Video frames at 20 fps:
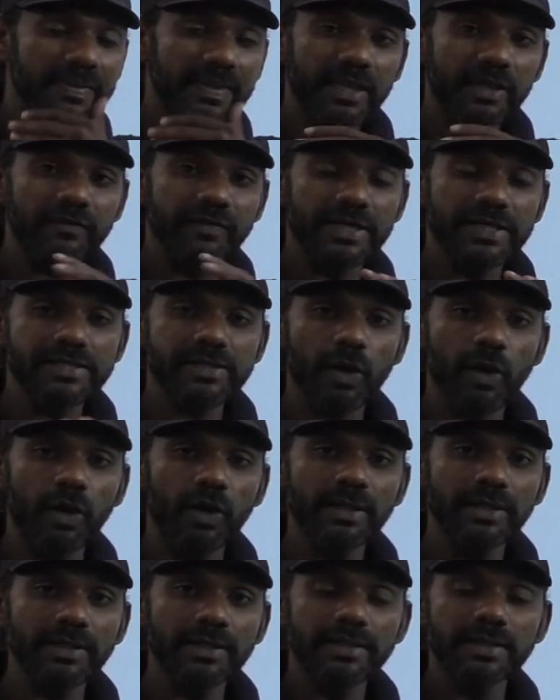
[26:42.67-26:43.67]
If it is
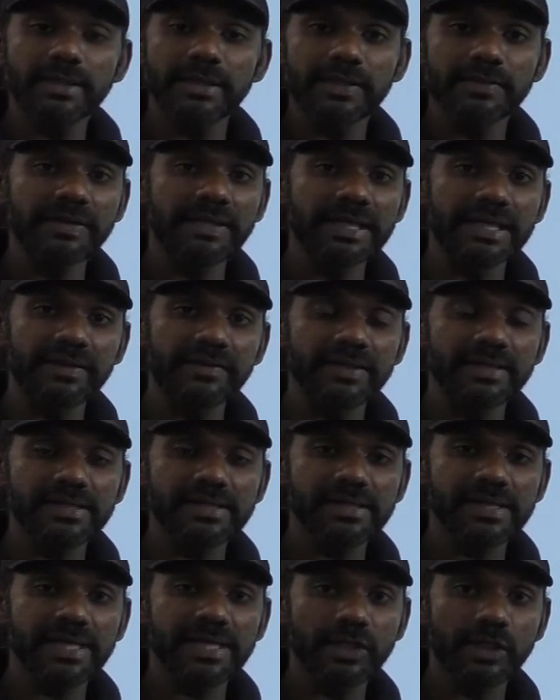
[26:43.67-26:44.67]
order, he will never
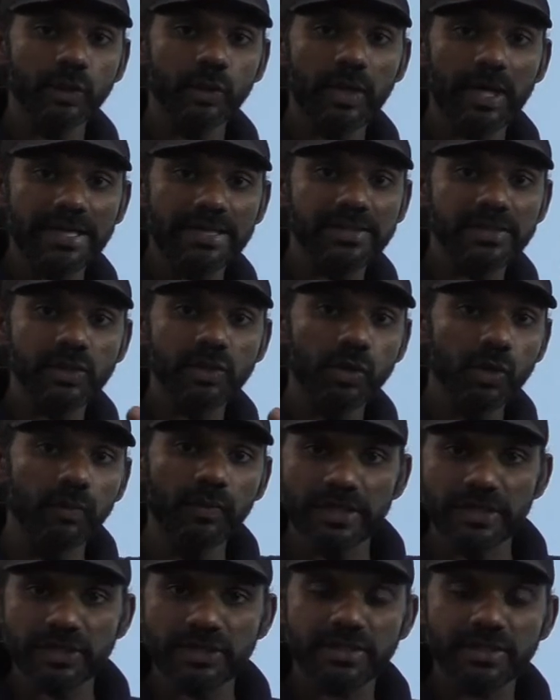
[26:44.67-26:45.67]
say do as you
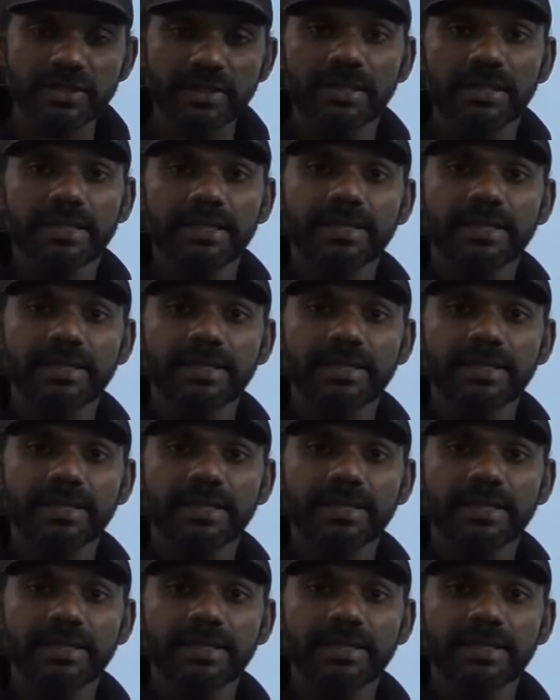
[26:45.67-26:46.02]
wish.